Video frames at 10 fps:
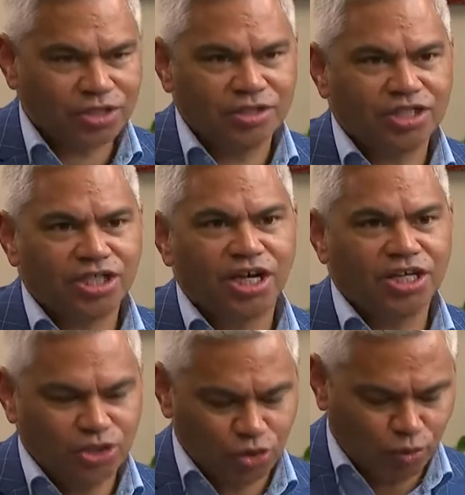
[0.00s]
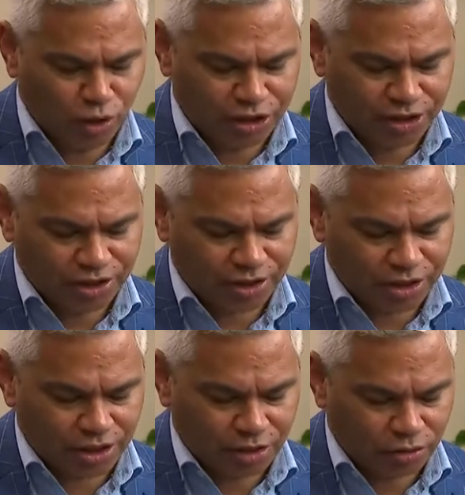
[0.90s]
the change you're wanting to
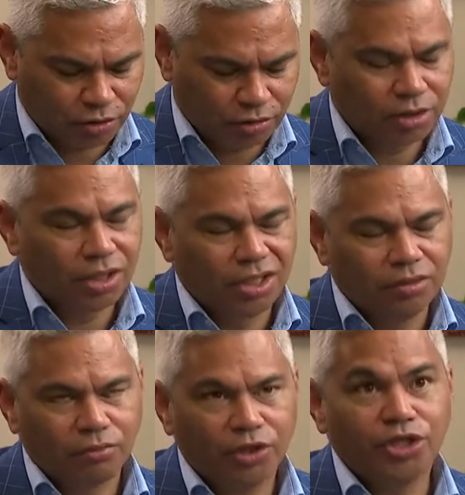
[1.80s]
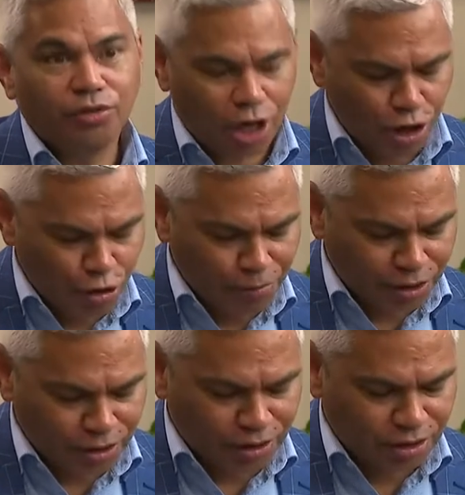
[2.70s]
see, or what are you
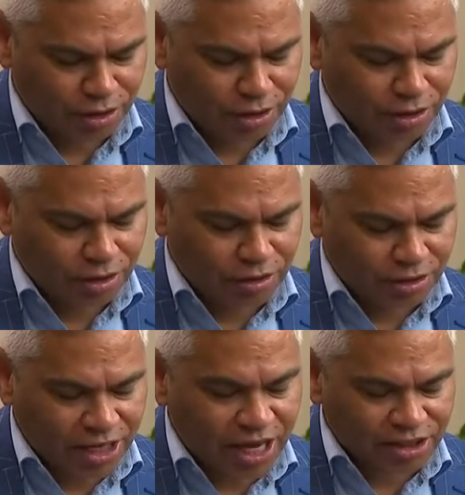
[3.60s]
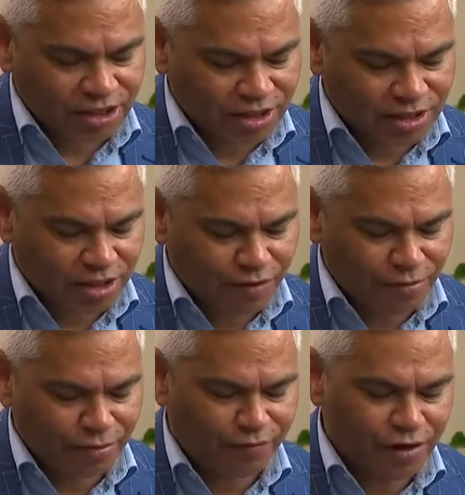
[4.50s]
hoping to actually see
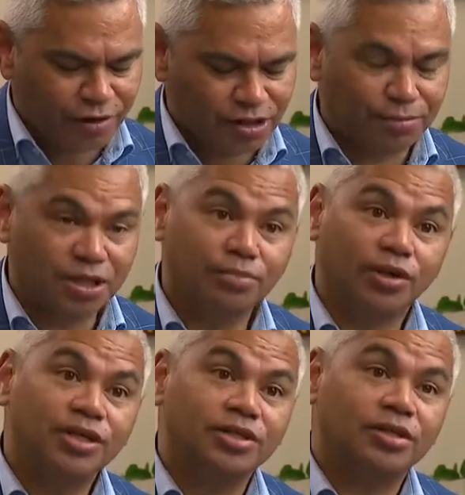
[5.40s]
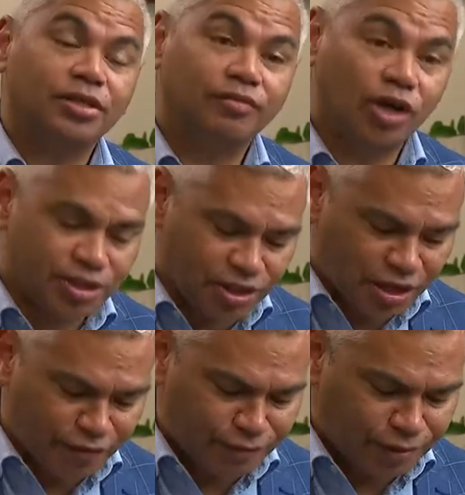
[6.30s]
from the various peak bodies advising
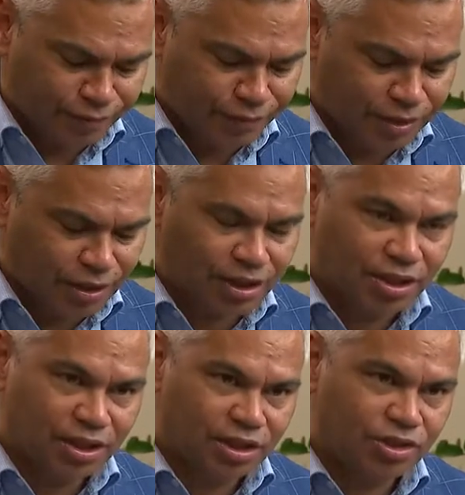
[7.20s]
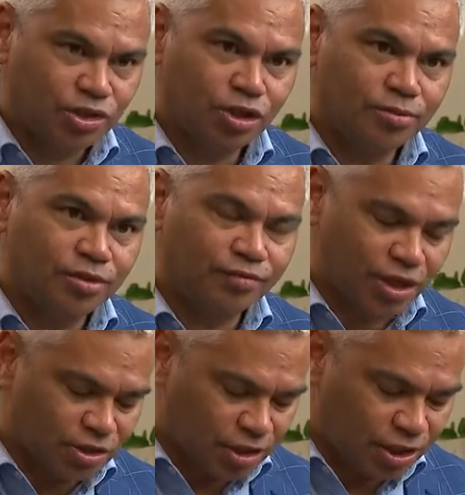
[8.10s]
government in terms of
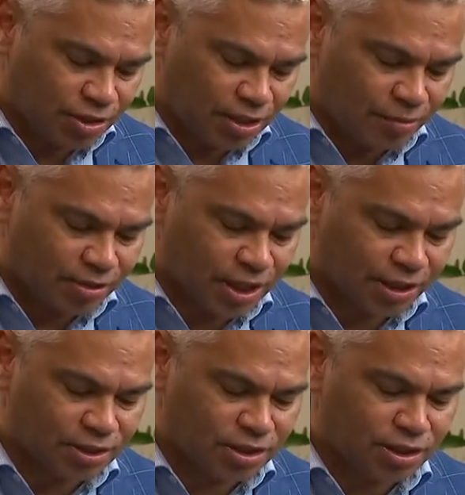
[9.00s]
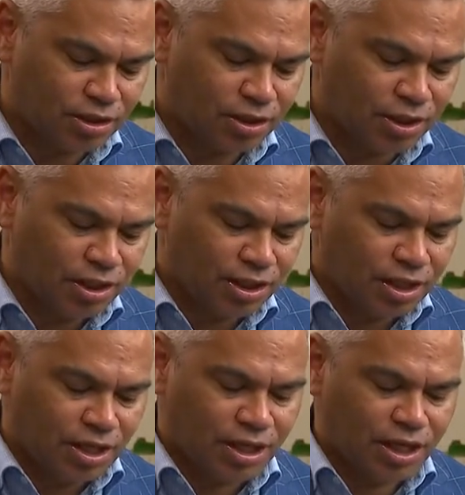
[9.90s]
those Close the Gap targets and
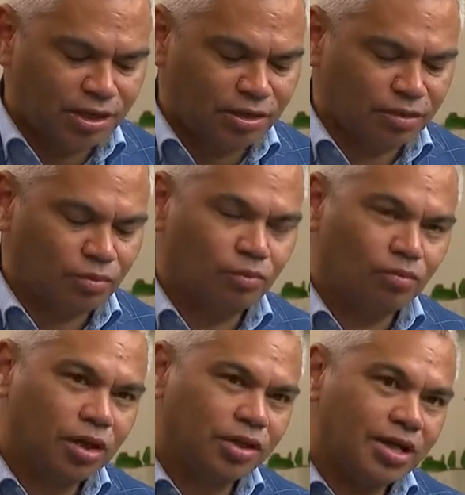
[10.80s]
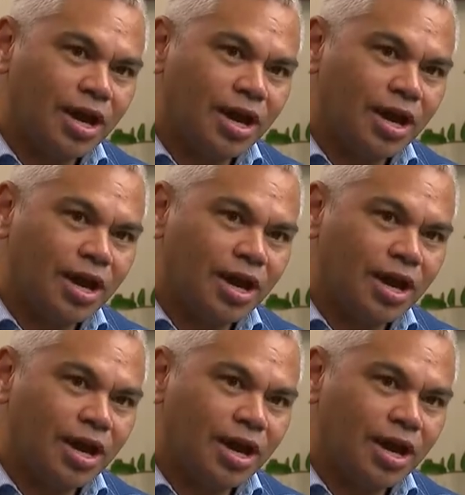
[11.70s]
the